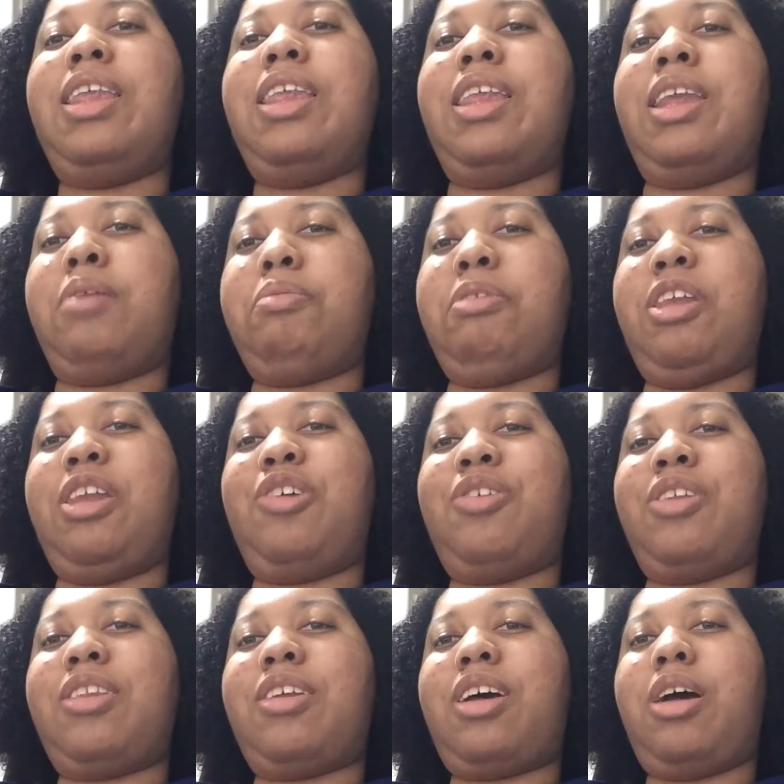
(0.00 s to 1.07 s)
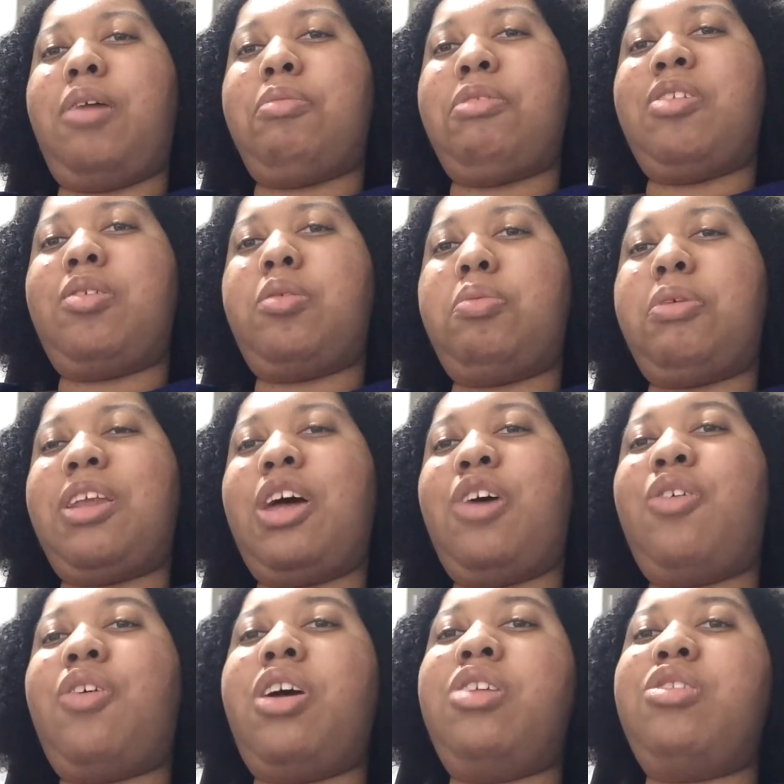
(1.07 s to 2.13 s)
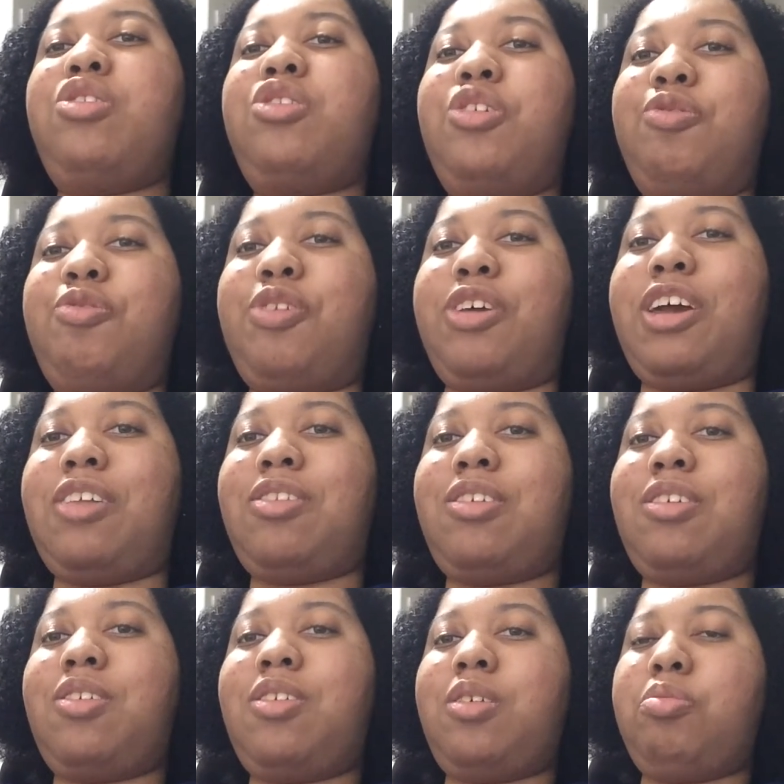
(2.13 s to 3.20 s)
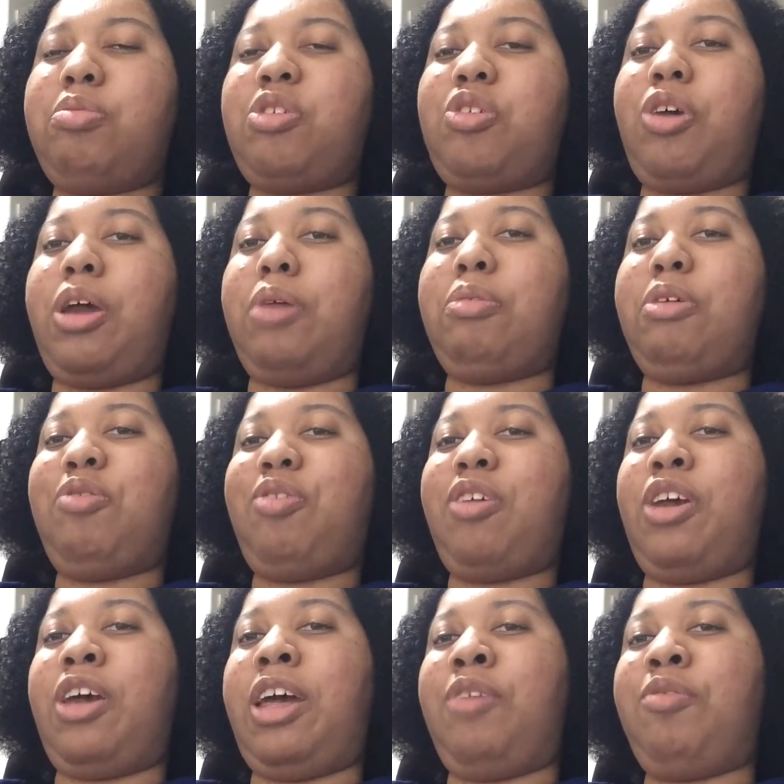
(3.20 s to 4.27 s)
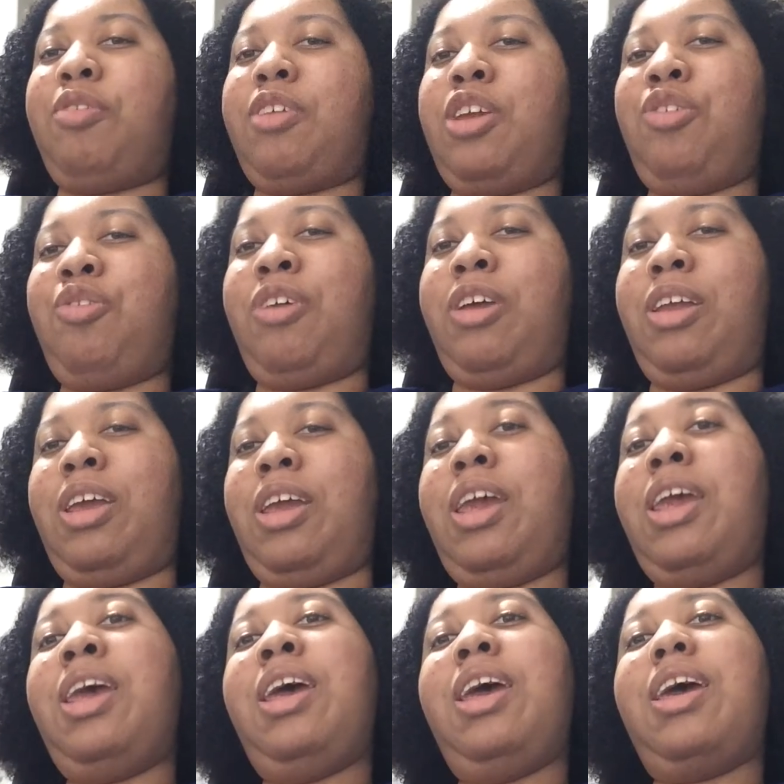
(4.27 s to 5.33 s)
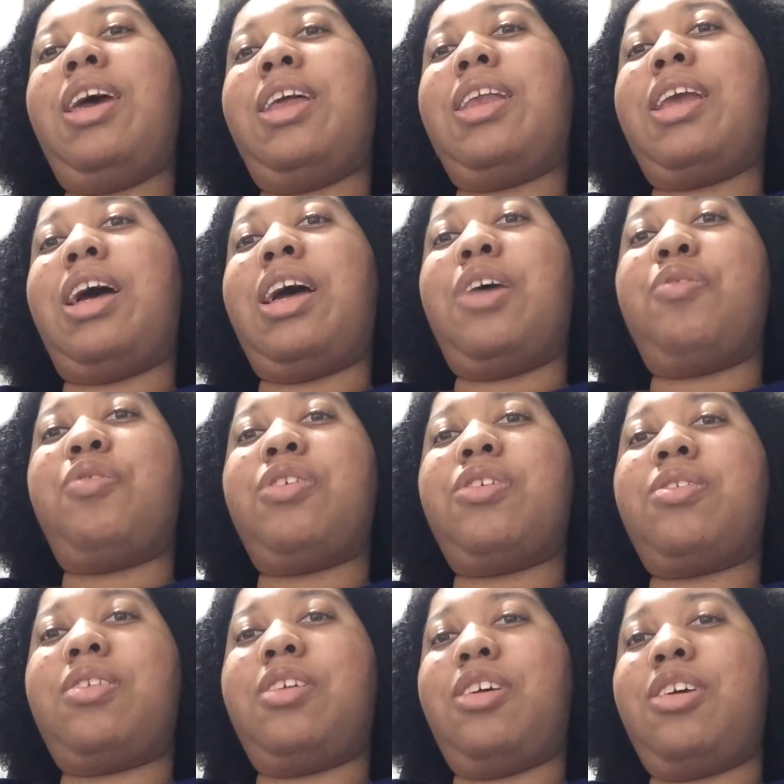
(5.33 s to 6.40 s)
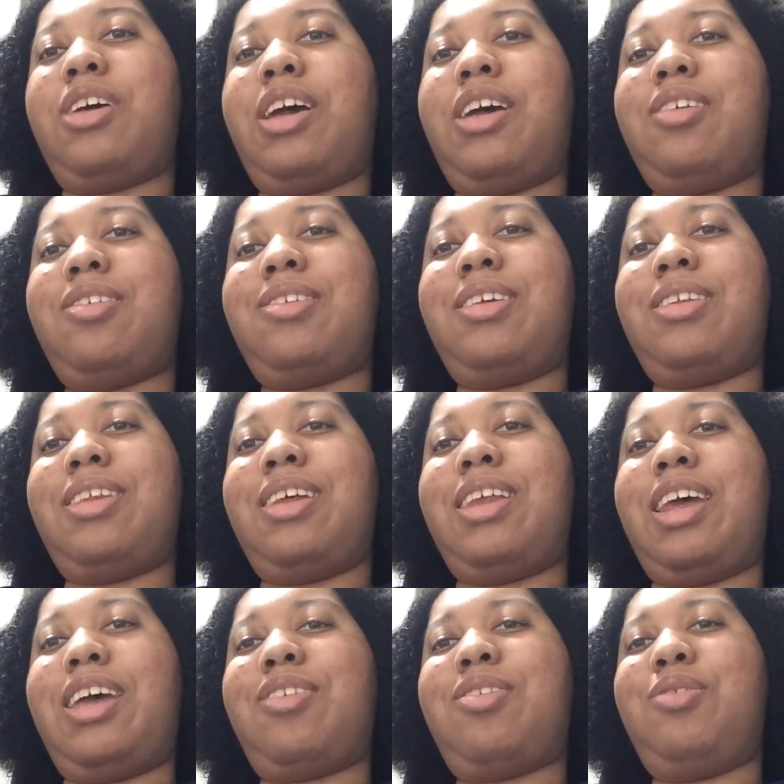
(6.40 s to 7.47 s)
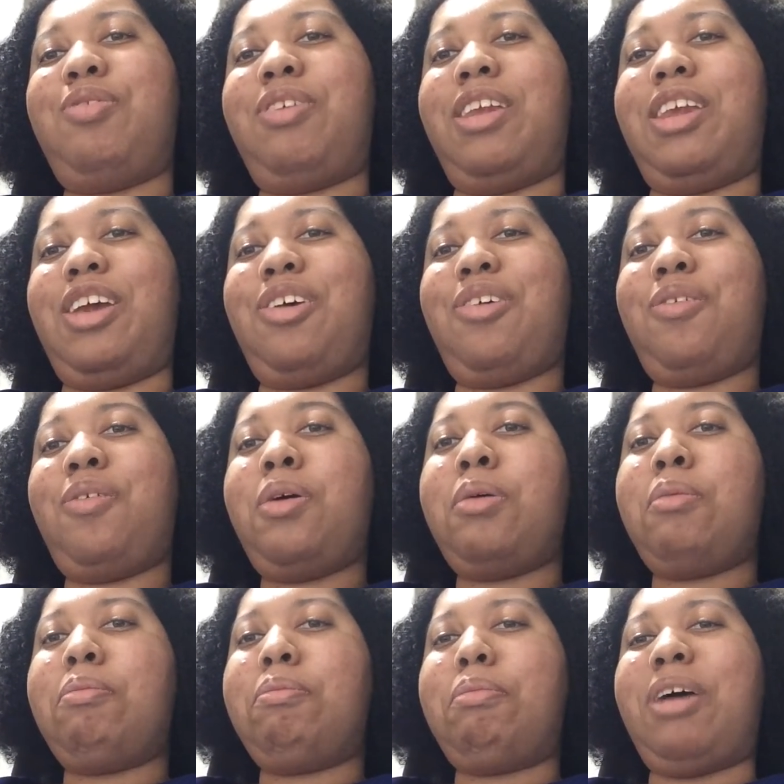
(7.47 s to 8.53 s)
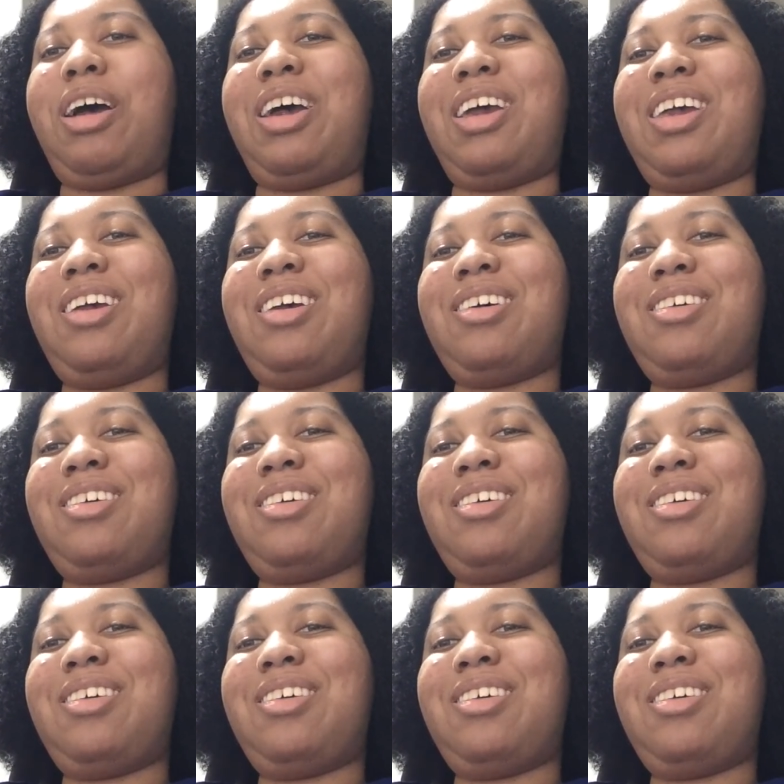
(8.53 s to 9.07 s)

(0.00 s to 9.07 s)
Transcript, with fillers: Let me know in the comments below, and don't forget to subscribe if you haven't already, and I will see you guys in the next video. Bye!